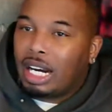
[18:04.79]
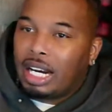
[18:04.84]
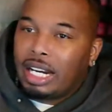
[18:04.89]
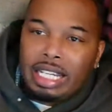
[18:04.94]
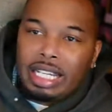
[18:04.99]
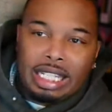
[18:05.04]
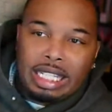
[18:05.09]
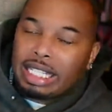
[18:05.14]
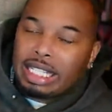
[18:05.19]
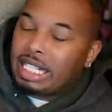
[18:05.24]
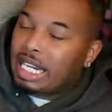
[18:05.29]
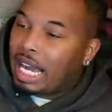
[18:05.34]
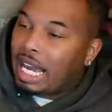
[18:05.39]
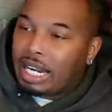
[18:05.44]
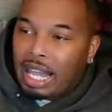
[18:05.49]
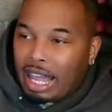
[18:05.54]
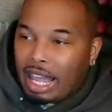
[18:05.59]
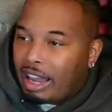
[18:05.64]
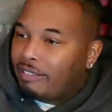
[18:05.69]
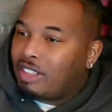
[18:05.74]
He did not
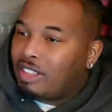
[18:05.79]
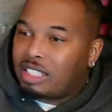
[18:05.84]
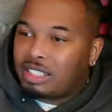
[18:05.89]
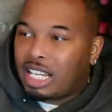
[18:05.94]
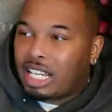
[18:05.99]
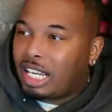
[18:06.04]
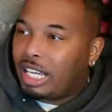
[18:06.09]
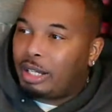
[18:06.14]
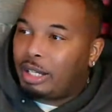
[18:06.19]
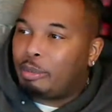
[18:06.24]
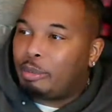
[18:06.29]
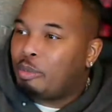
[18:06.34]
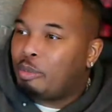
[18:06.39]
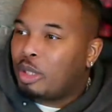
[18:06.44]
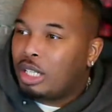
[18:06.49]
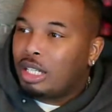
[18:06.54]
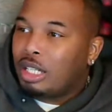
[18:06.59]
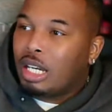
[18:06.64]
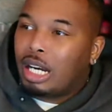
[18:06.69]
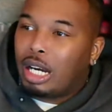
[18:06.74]
have the same
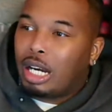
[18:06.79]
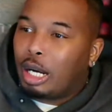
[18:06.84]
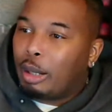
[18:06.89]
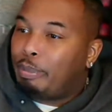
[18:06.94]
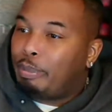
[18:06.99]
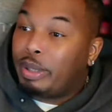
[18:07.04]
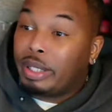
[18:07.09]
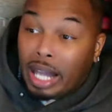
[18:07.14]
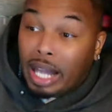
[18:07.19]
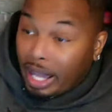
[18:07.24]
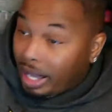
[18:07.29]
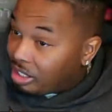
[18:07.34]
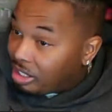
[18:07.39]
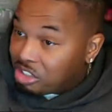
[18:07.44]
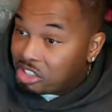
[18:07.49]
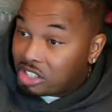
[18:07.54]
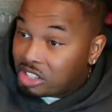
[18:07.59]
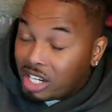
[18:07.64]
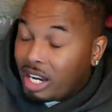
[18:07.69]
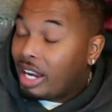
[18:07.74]

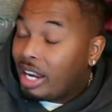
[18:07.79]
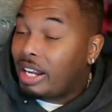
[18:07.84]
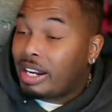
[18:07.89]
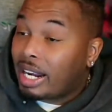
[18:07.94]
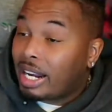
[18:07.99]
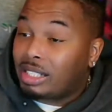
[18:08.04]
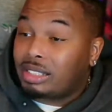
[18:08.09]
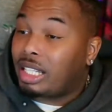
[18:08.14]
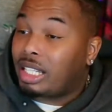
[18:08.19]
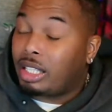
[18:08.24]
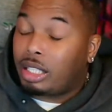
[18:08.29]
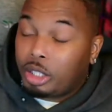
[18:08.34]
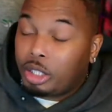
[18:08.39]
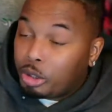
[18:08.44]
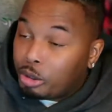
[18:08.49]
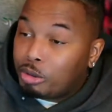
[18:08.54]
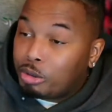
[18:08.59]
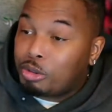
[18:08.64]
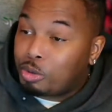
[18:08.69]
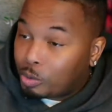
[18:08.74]
panache. And that is a
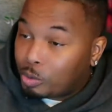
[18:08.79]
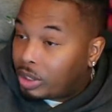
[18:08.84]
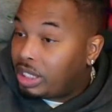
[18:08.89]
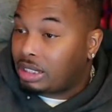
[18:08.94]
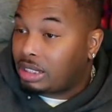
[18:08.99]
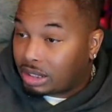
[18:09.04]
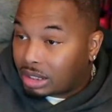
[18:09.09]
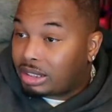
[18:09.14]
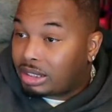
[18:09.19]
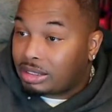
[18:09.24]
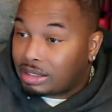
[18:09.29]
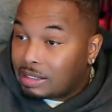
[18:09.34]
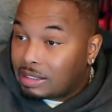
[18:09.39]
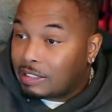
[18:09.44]
huge reason